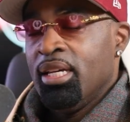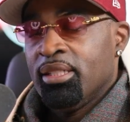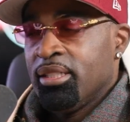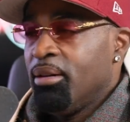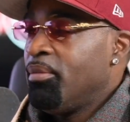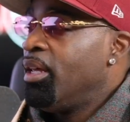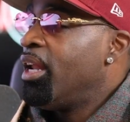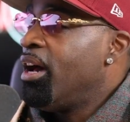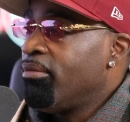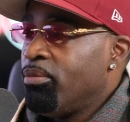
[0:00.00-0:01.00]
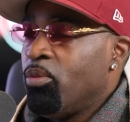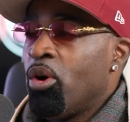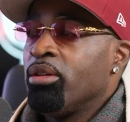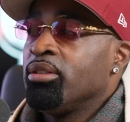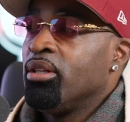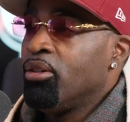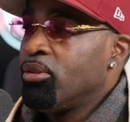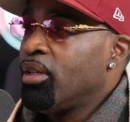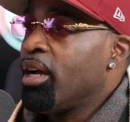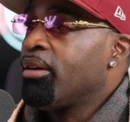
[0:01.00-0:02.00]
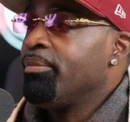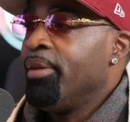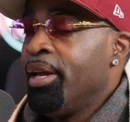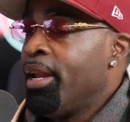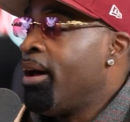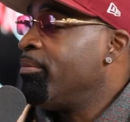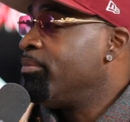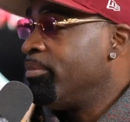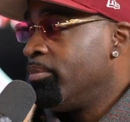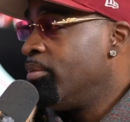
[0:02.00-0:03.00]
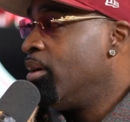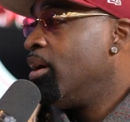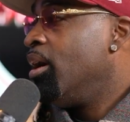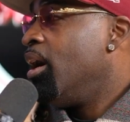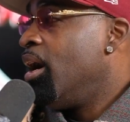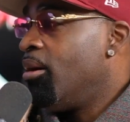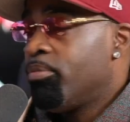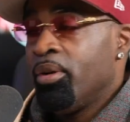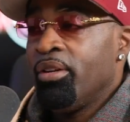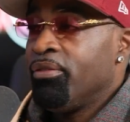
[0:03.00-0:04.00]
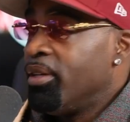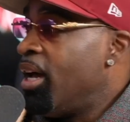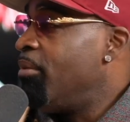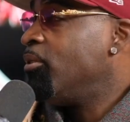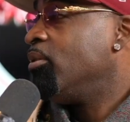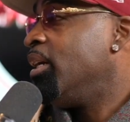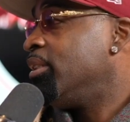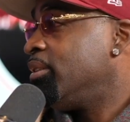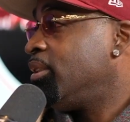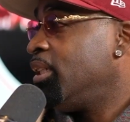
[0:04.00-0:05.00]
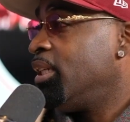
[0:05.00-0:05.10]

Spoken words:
It's something that I've worked on. Like, man, I'm pretty phenomenal at the shit.